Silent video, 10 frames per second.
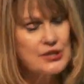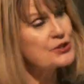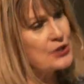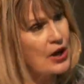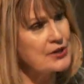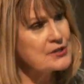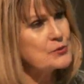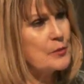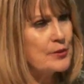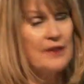your daughters
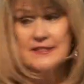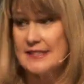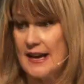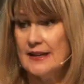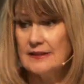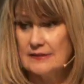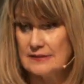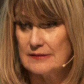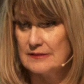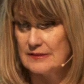will prophesy
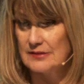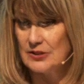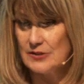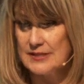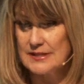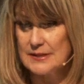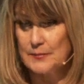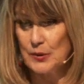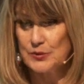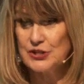Notice it's
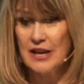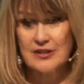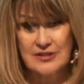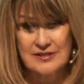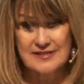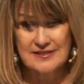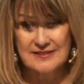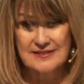both genders.